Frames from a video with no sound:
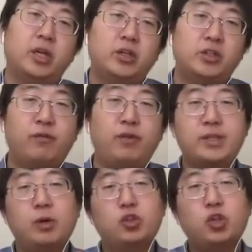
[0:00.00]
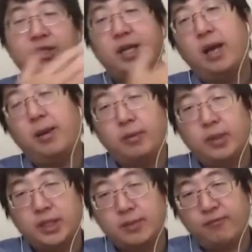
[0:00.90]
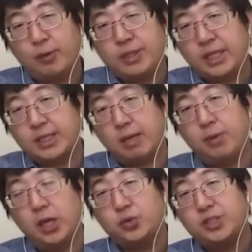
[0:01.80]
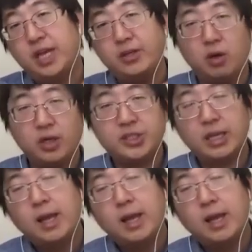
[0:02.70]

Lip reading: So for example, just now in the previous example, I used $10,